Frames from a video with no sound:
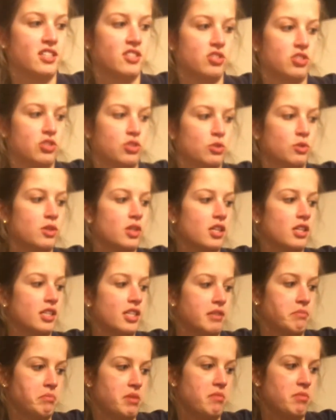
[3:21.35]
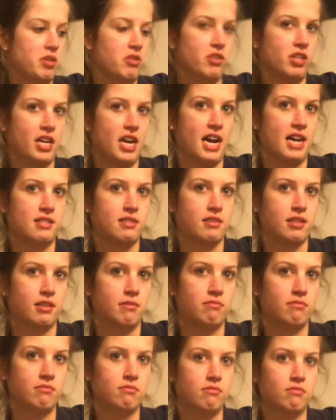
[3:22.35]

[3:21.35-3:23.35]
with your stool. Like maybe you could ask him.